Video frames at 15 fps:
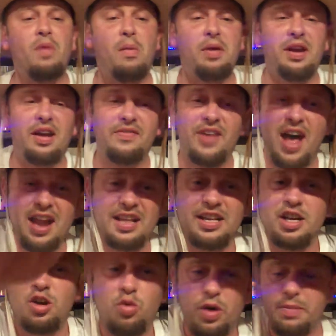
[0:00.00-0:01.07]
But if I
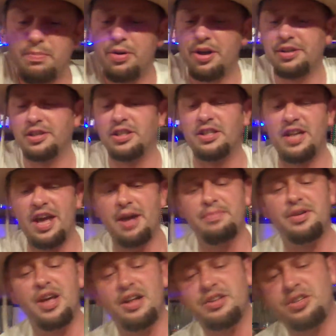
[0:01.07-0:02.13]
didn't quit putting the
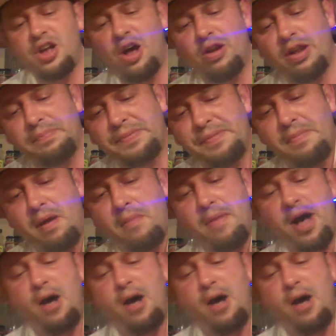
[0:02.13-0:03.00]
damn nuts all up in my